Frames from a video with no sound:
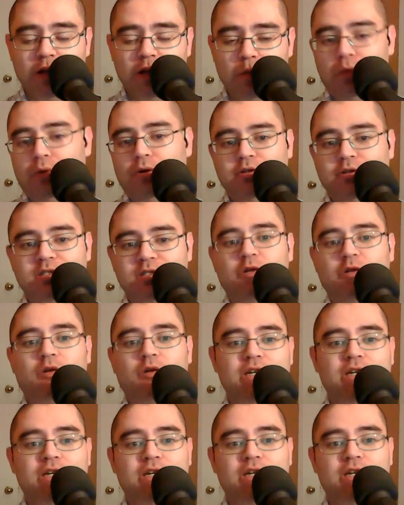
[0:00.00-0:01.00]
the Bird
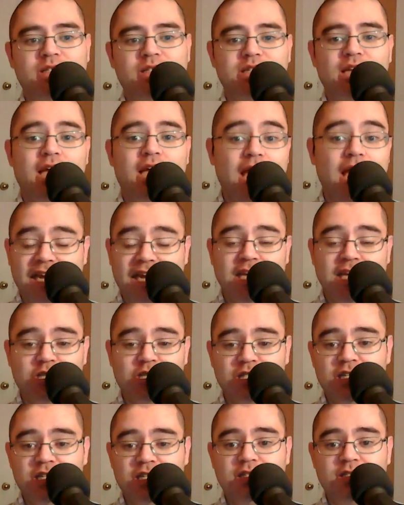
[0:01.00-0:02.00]
series,
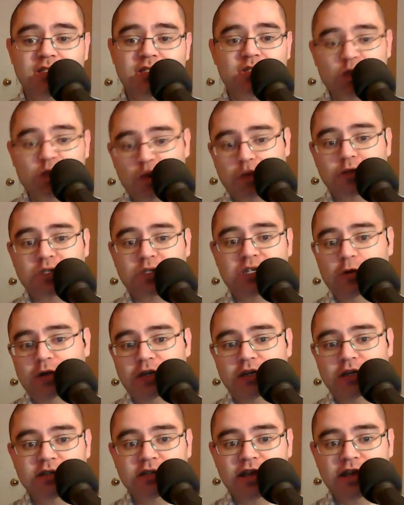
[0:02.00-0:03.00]
NHT's Super
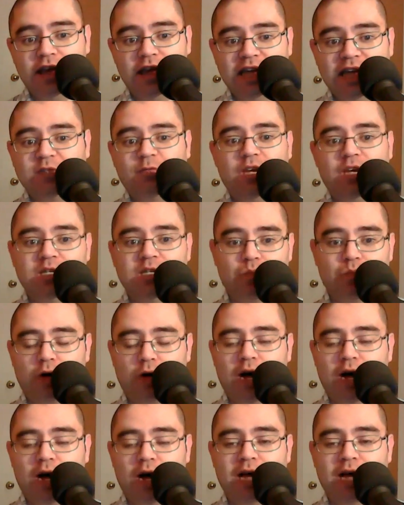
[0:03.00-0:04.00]
Series, SVS
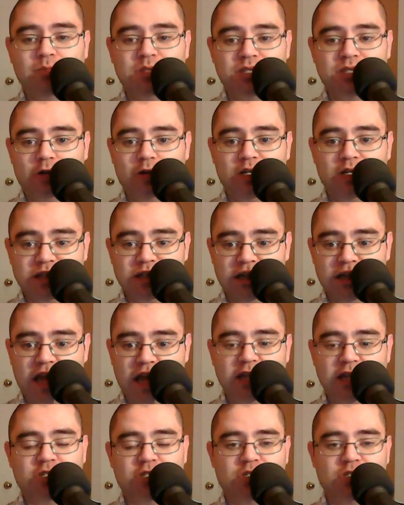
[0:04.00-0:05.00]
Prime series, and
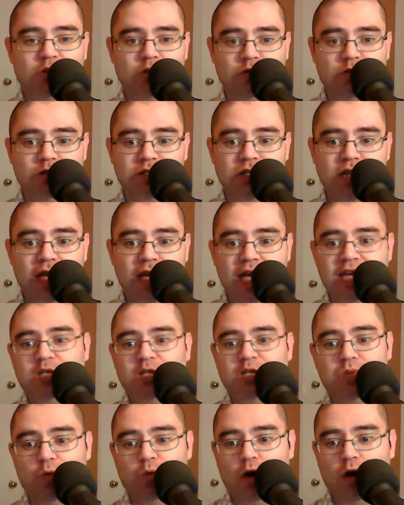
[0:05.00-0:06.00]
HSU's
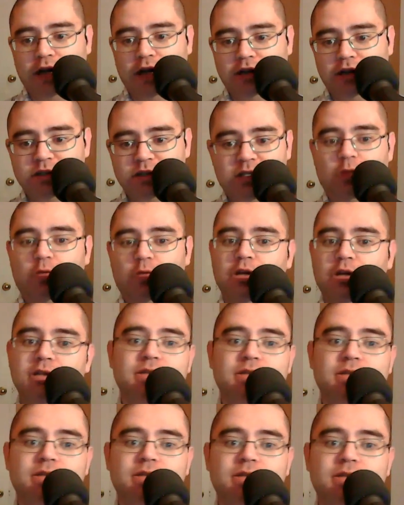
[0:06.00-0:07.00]
HB1
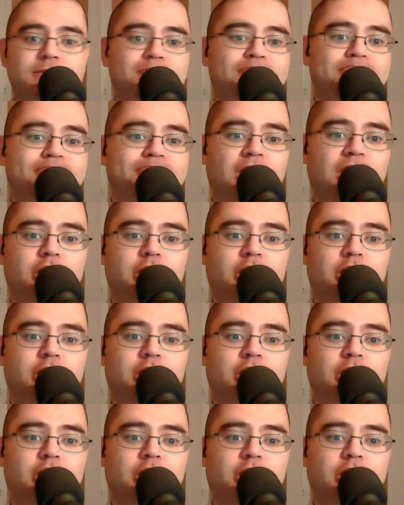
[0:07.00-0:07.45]
series. There you go.